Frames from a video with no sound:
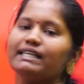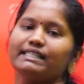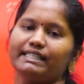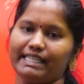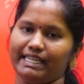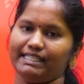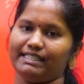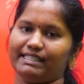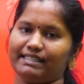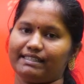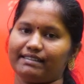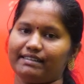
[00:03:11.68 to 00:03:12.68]

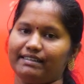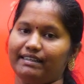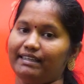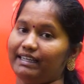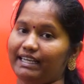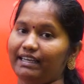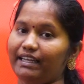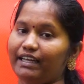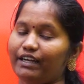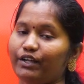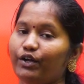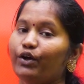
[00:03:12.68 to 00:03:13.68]
sense.
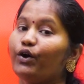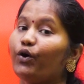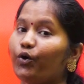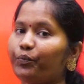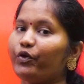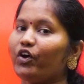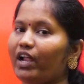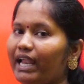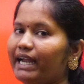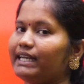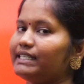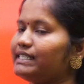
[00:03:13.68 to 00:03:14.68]
Clear? Hope you all
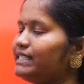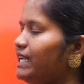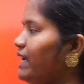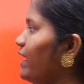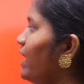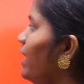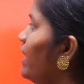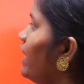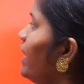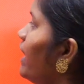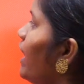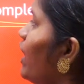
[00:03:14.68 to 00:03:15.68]
understand.
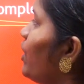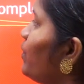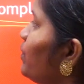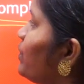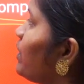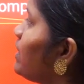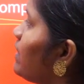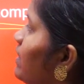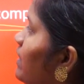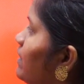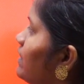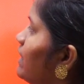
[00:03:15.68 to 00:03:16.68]
Now
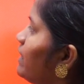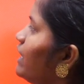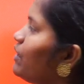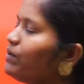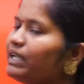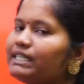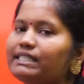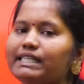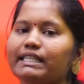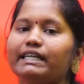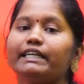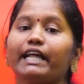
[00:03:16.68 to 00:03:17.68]
let's
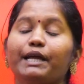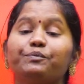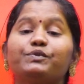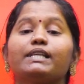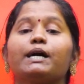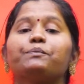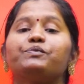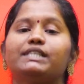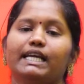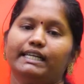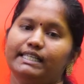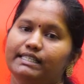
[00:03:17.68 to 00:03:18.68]
see the types of
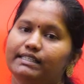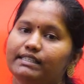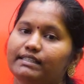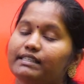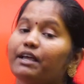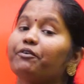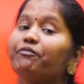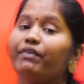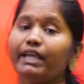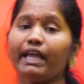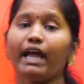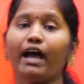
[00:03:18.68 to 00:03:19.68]
sentences.
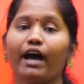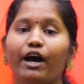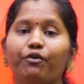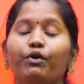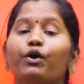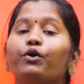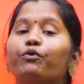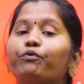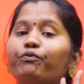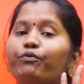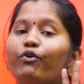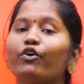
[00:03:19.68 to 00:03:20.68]
We have
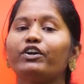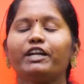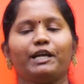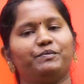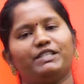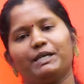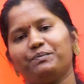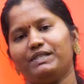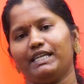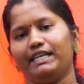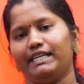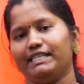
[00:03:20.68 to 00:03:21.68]
four types of
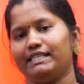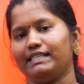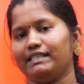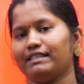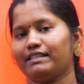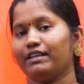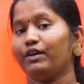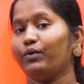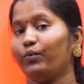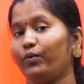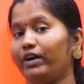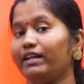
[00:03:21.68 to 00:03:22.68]
sentences.
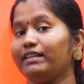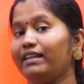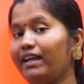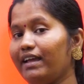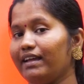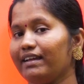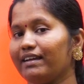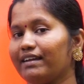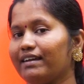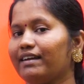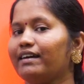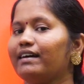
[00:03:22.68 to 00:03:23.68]
What are they?
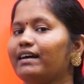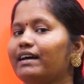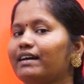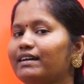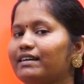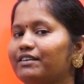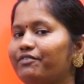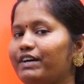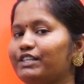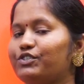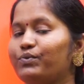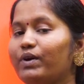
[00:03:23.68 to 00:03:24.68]

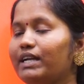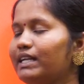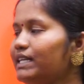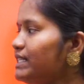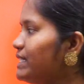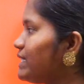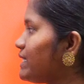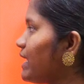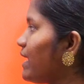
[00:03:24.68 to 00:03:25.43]
First one is